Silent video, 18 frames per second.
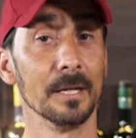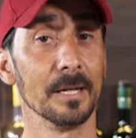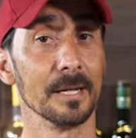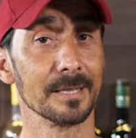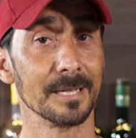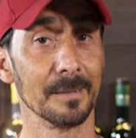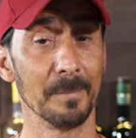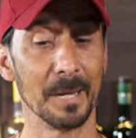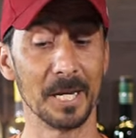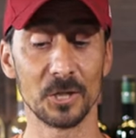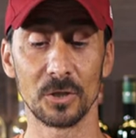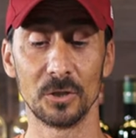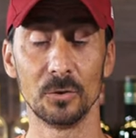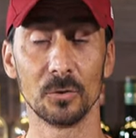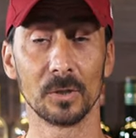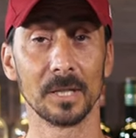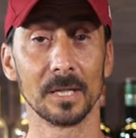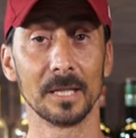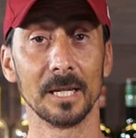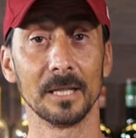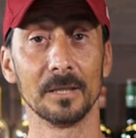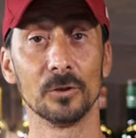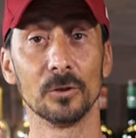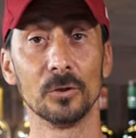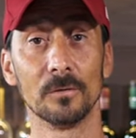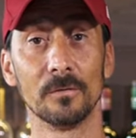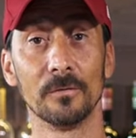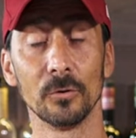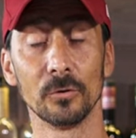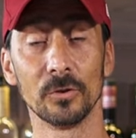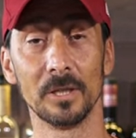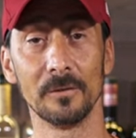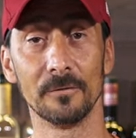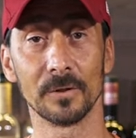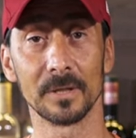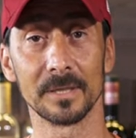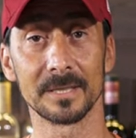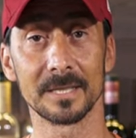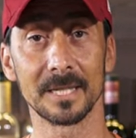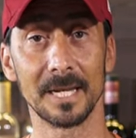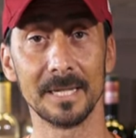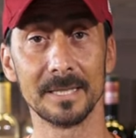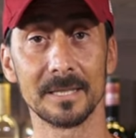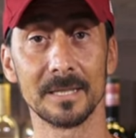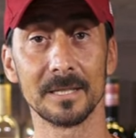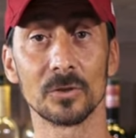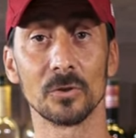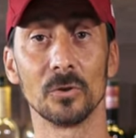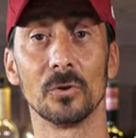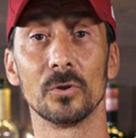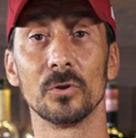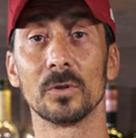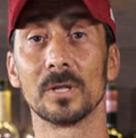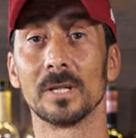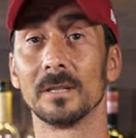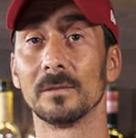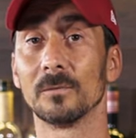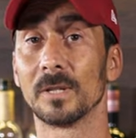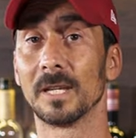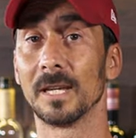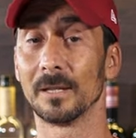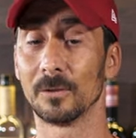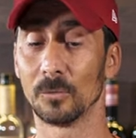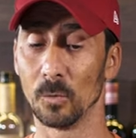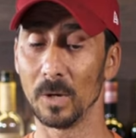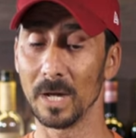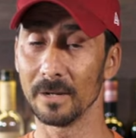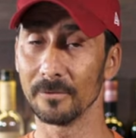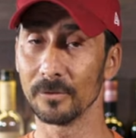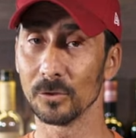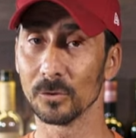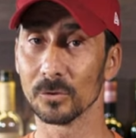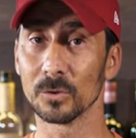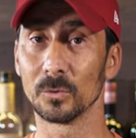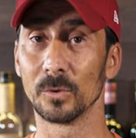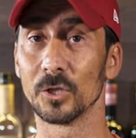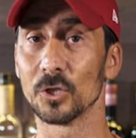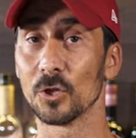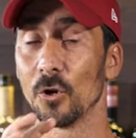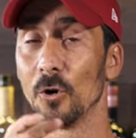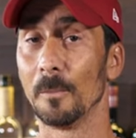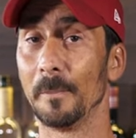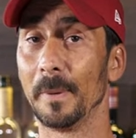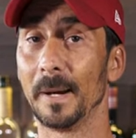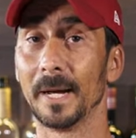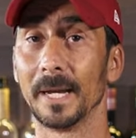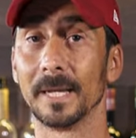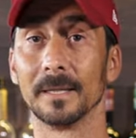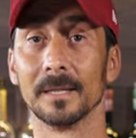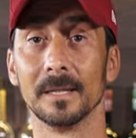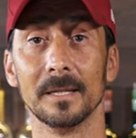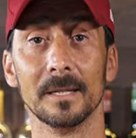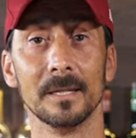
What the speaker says: As I mentioned, you can get few different sizes, or you can get one of those which combine